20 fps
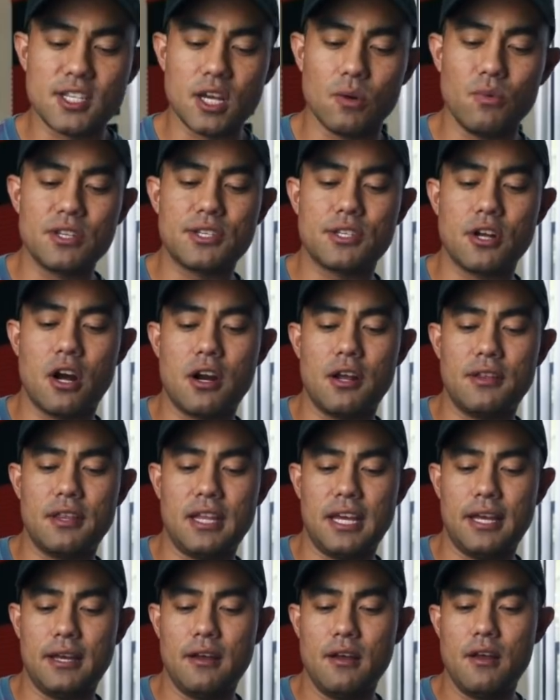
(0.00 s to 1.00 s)
So we'll start on
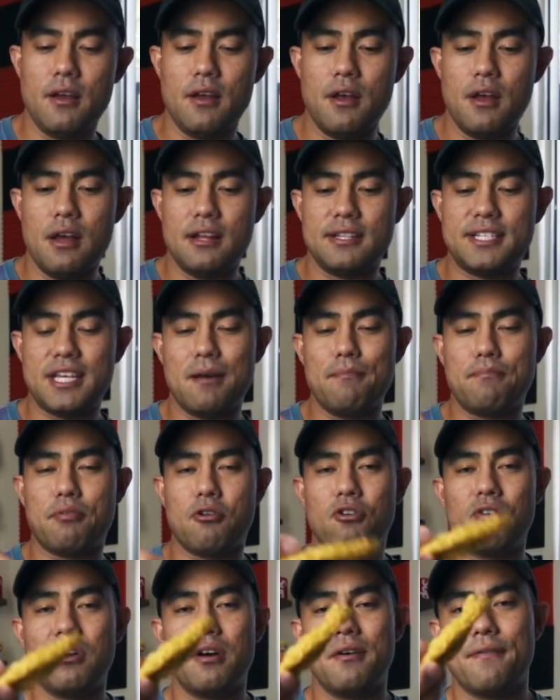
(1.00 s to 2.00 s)
the
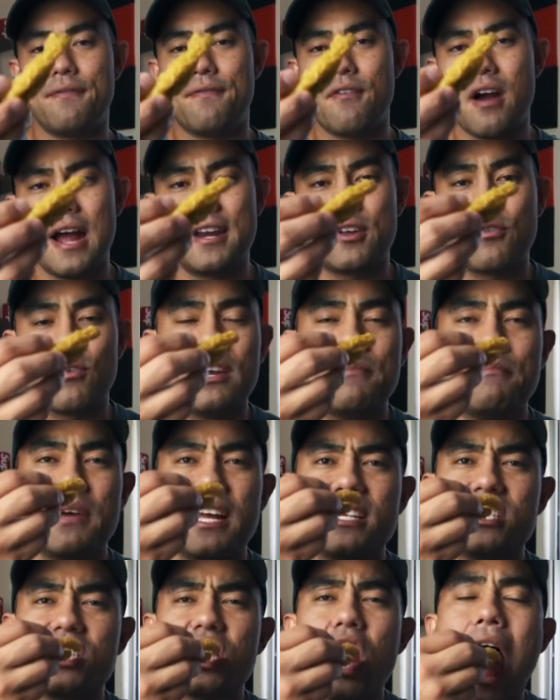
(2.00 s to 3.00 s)
tempura fried green
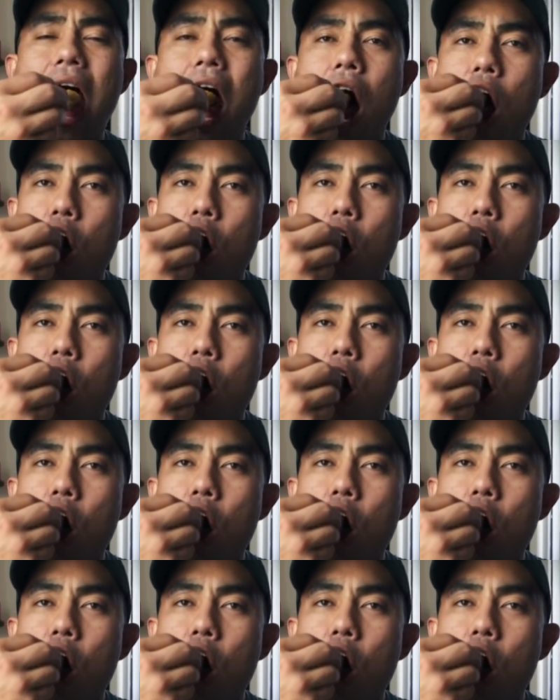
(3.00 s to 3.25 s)
beans.